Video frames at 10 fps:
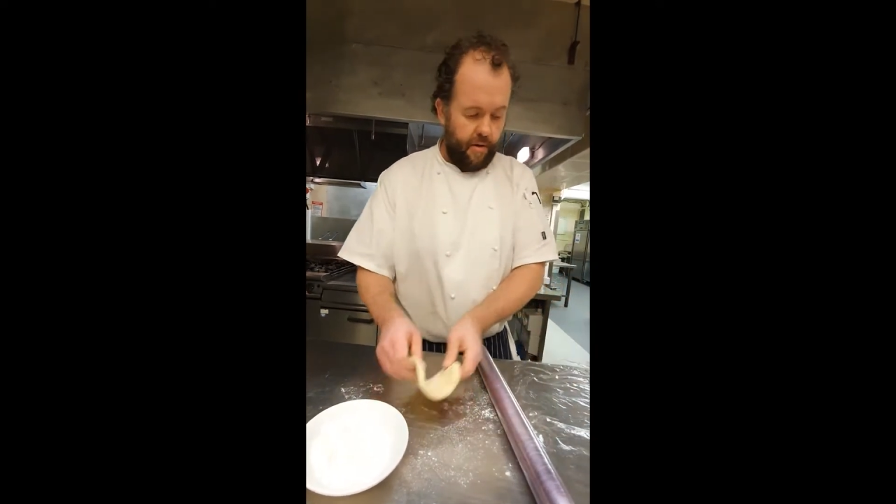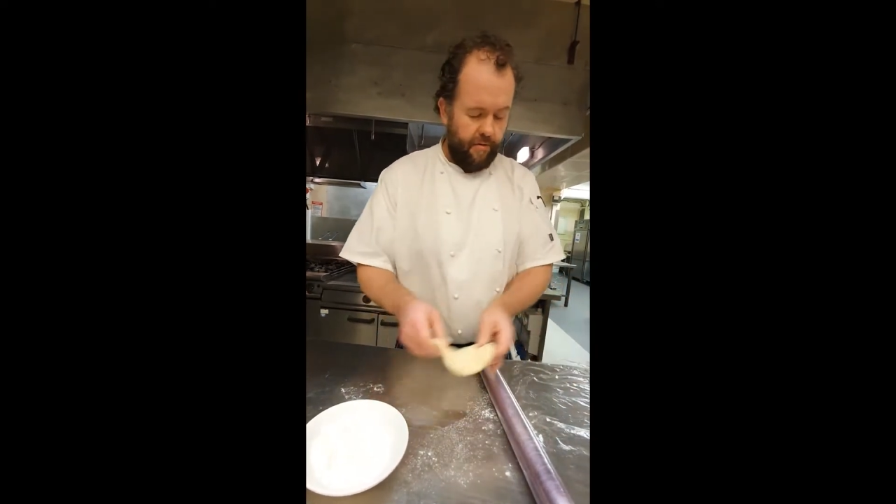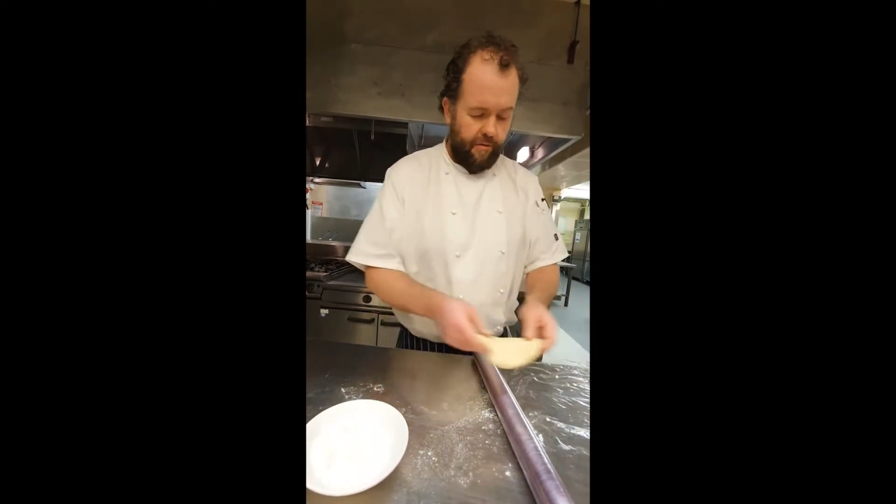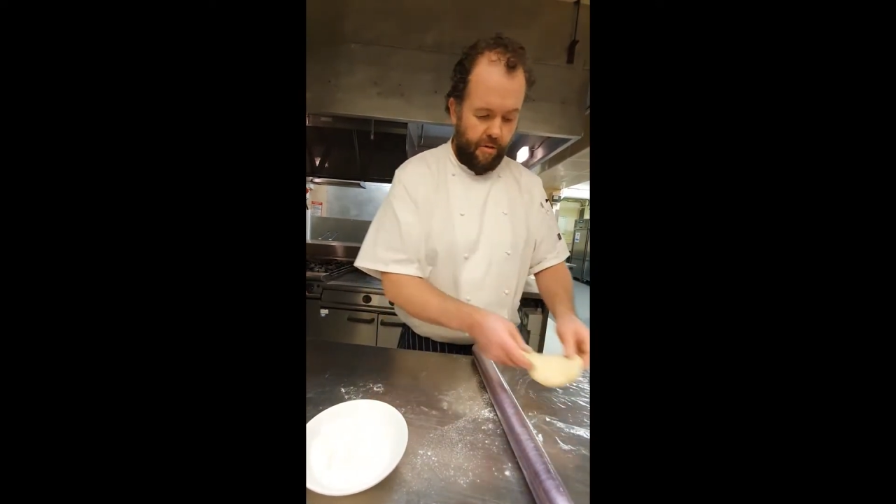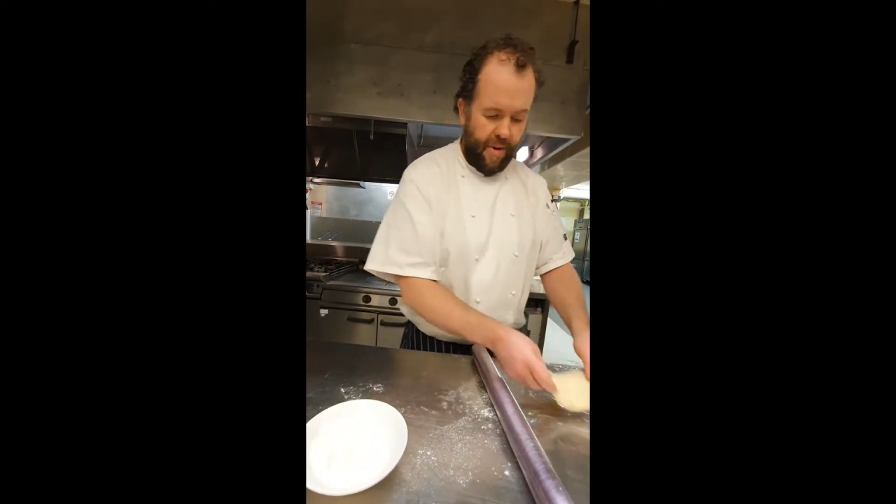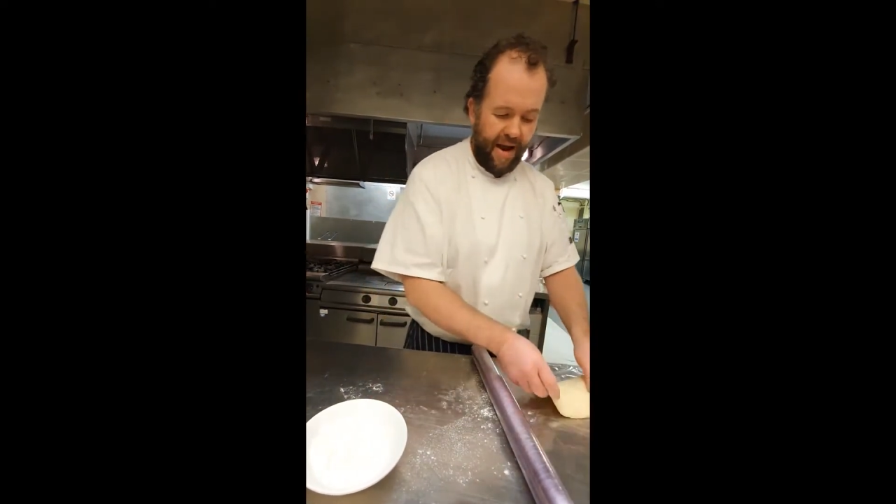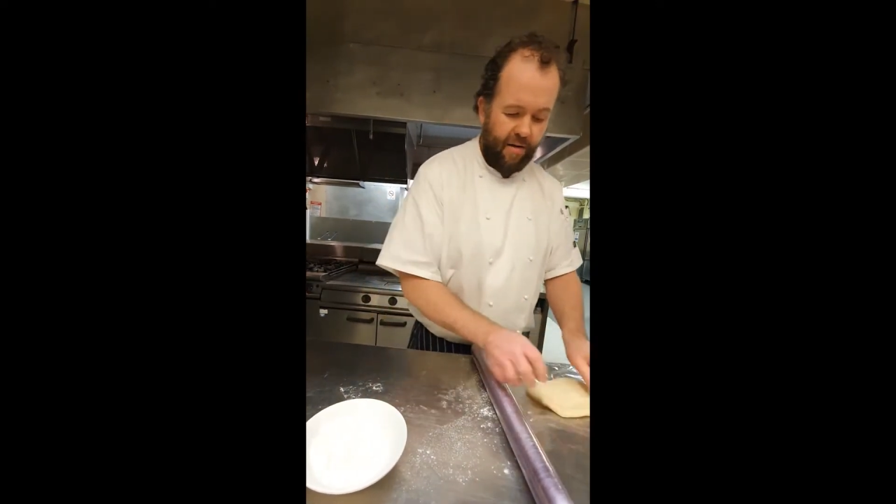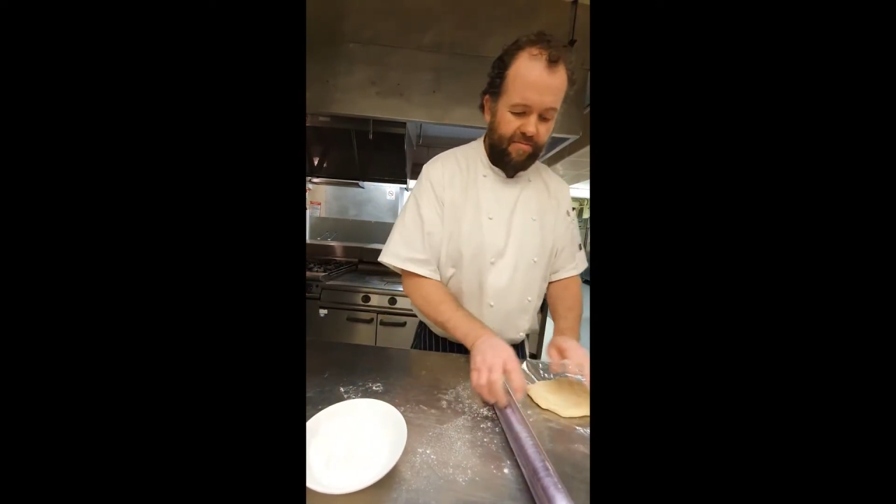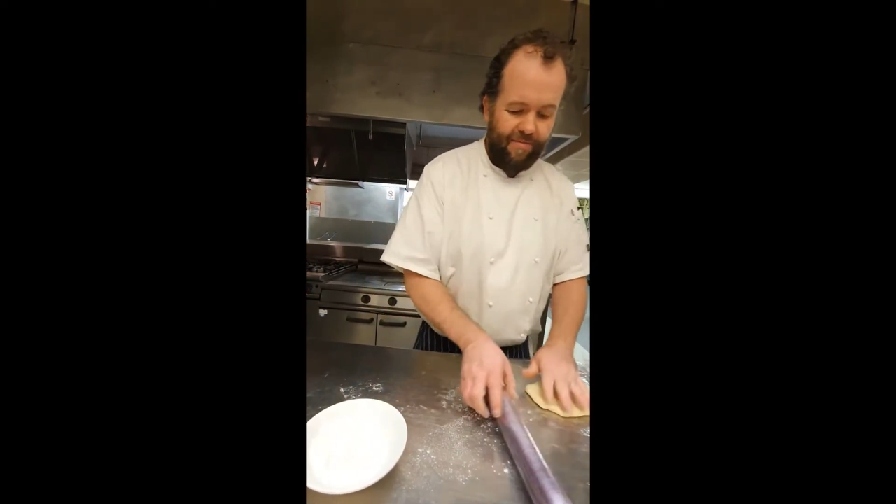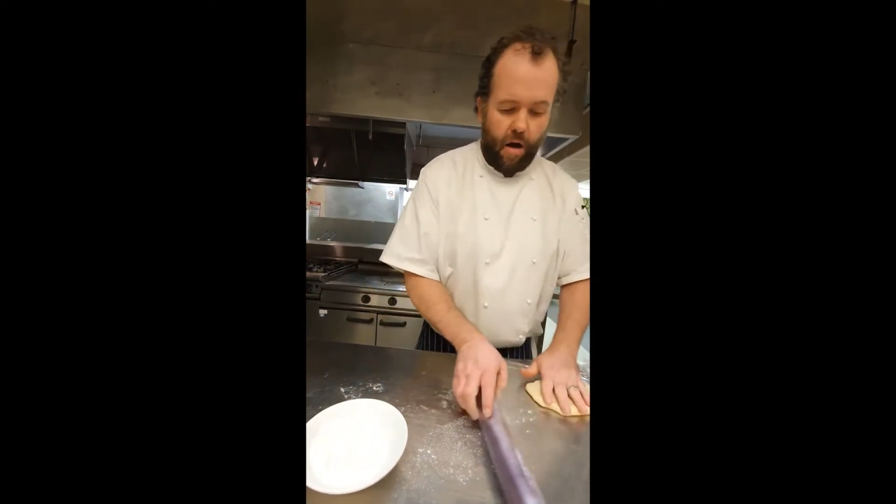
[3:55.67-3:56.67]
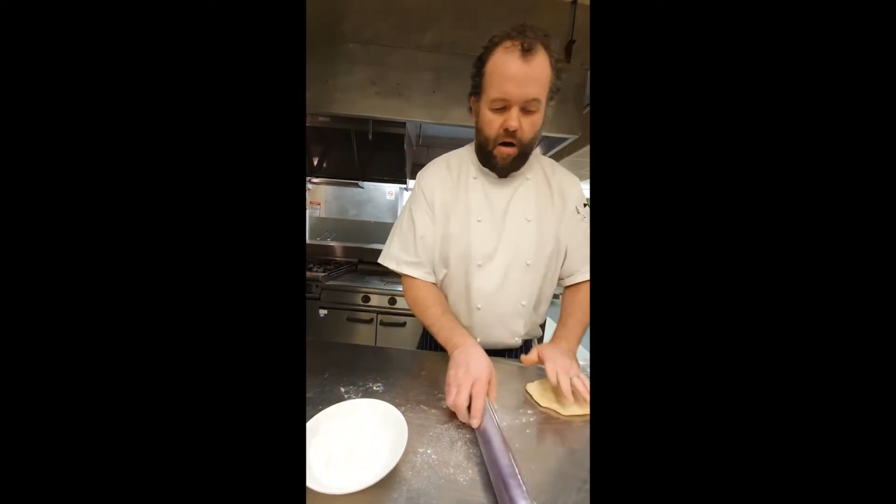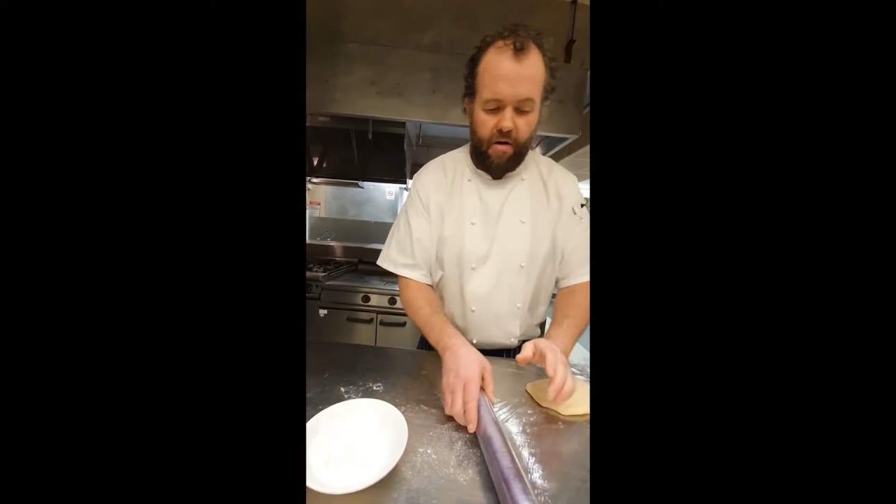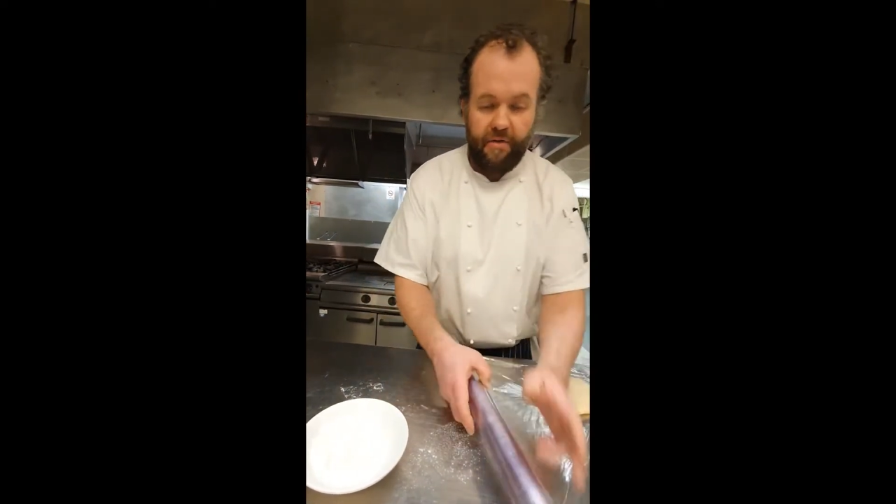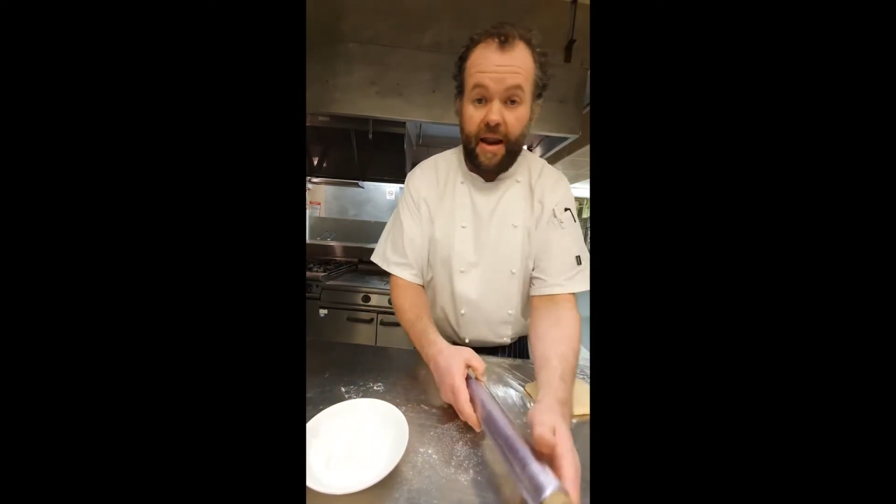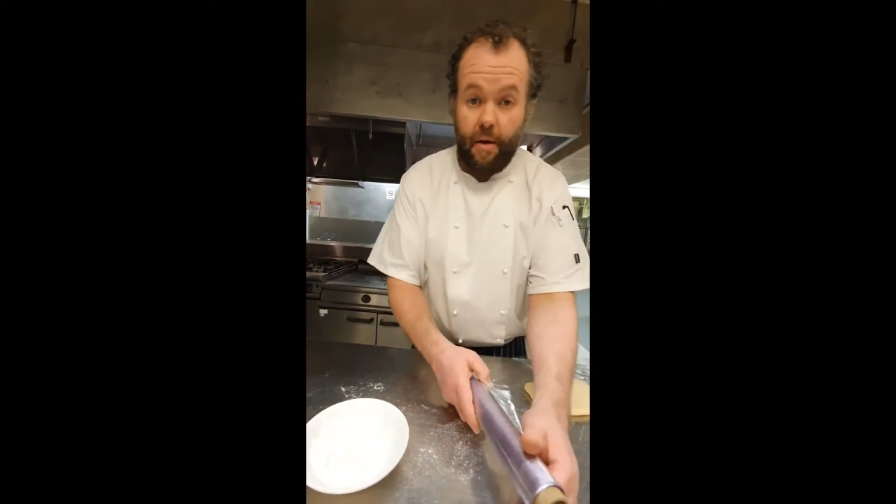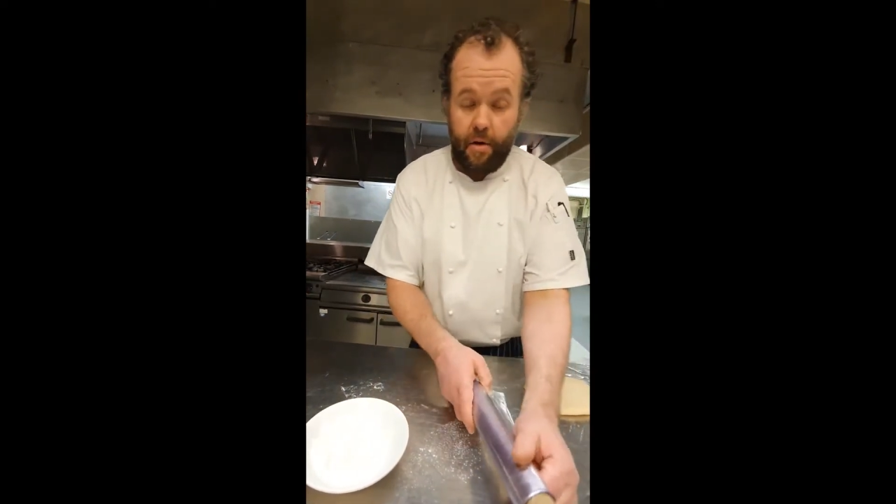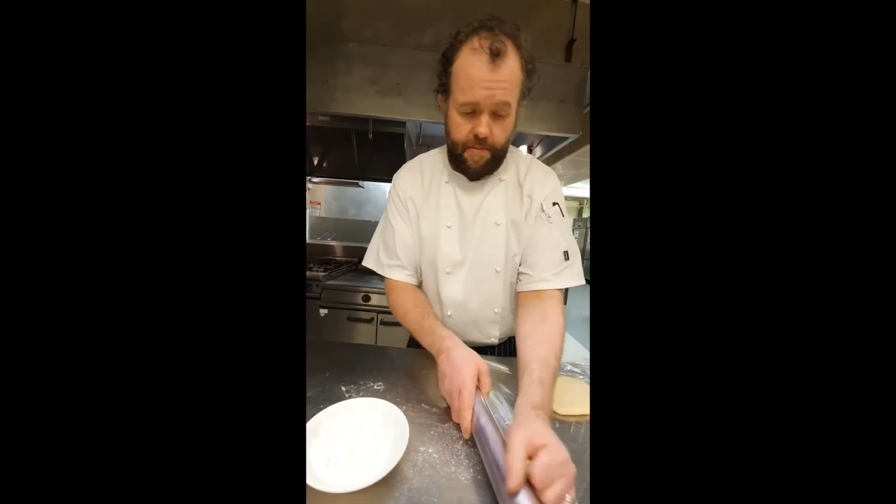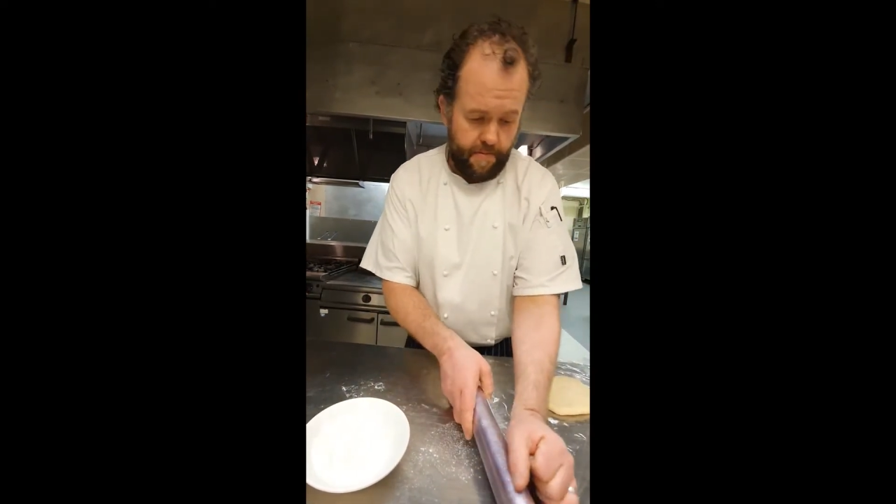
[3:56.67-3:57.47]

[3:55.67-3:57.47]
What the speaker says: for about half an hour,